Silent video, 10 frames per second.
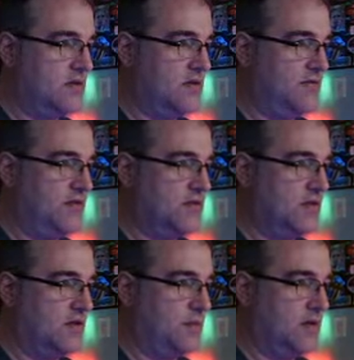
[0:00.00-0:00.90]
It feels a
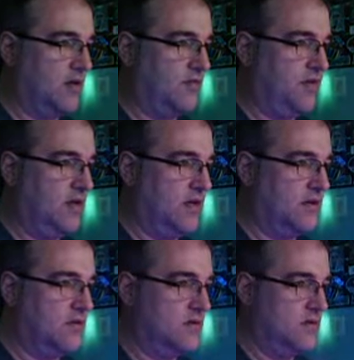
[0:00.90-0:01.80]
little bit like Phoenix.
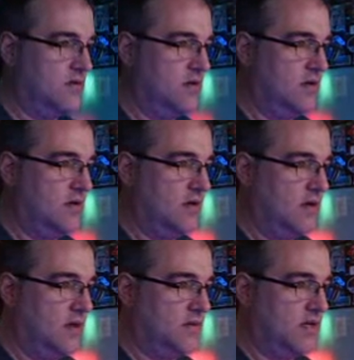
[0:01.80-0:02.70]

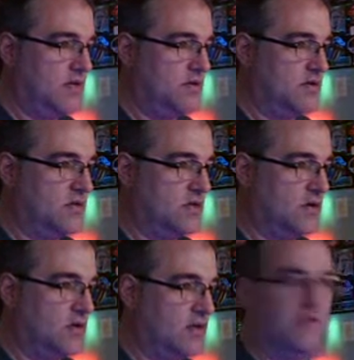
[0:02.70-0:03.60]
I was thinking this is a
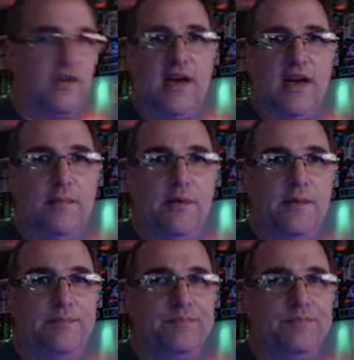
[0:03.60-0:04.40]
totally different game, but